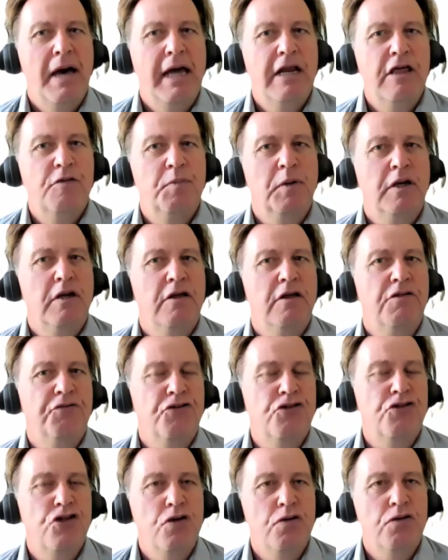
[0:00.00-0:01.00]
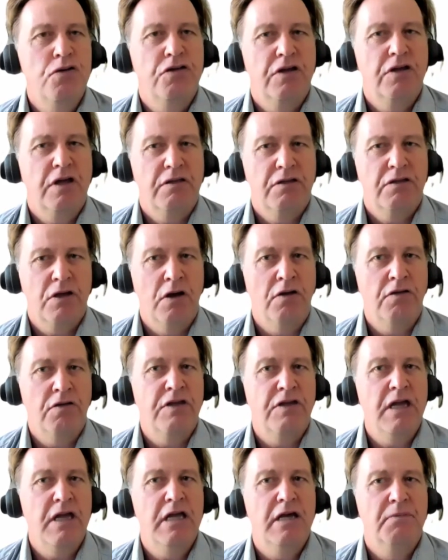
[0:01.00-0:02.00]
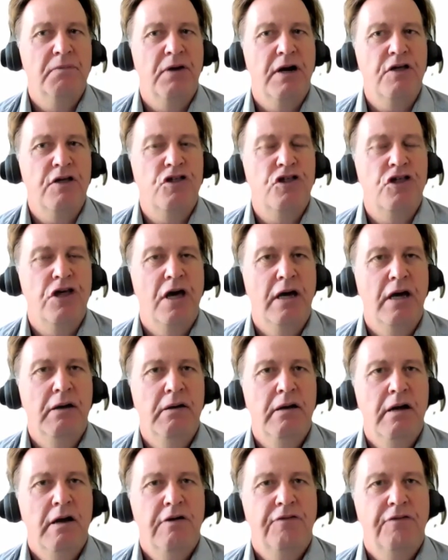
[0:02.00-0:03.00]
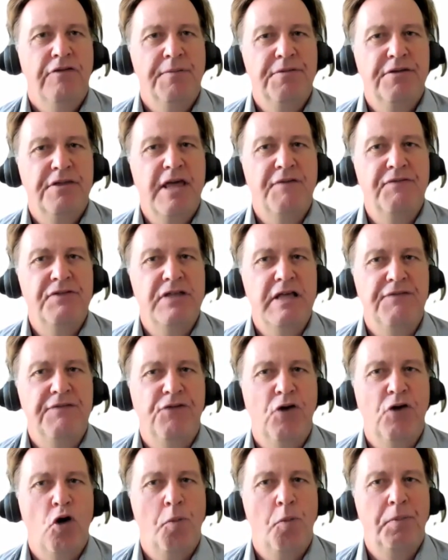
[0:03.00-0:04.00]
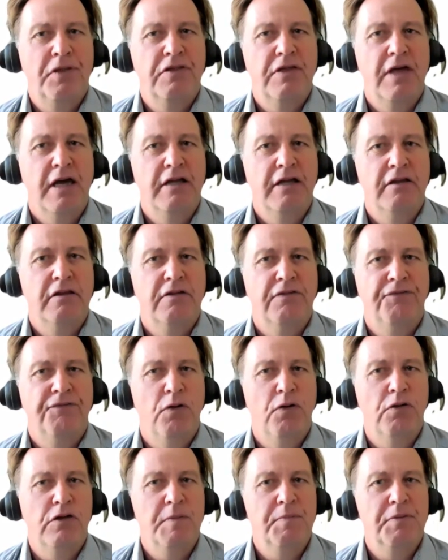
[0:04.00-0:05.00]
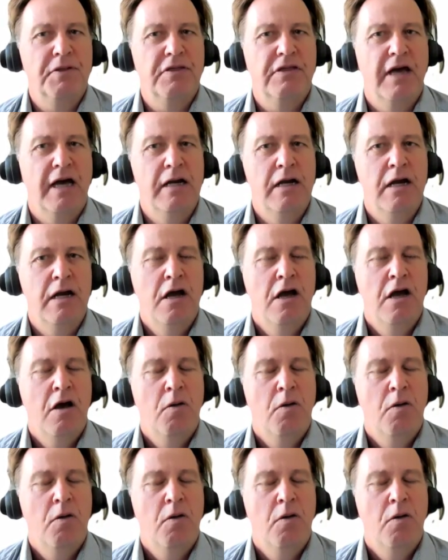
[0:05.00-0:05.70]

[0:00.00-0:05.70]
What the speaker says: management has reduced its cost-income ratio from 74% to 40%,